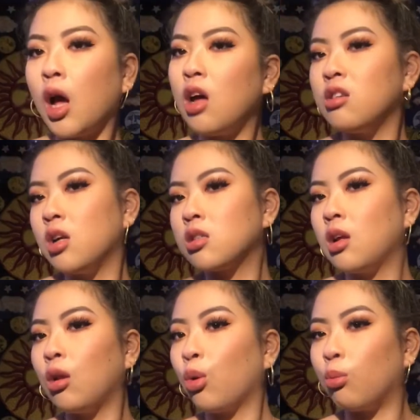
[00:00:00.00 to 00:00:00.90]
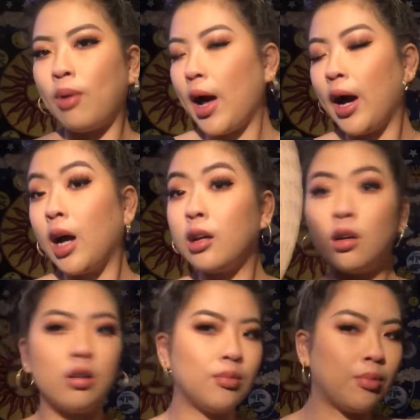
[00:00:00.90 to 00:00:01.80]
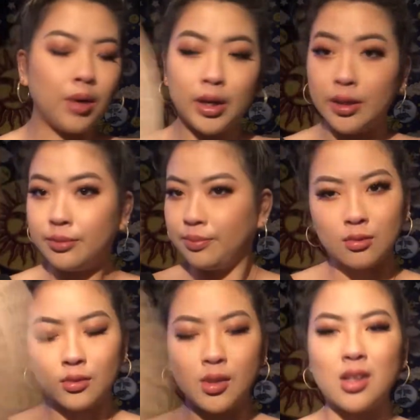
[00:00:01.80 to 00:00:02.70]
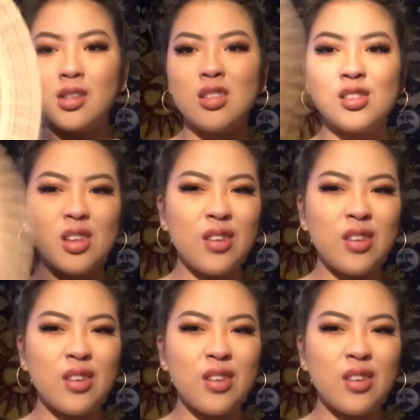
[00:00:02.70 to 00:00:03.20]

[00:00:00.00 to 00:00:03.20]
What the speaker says: It doesn't look bad, but I just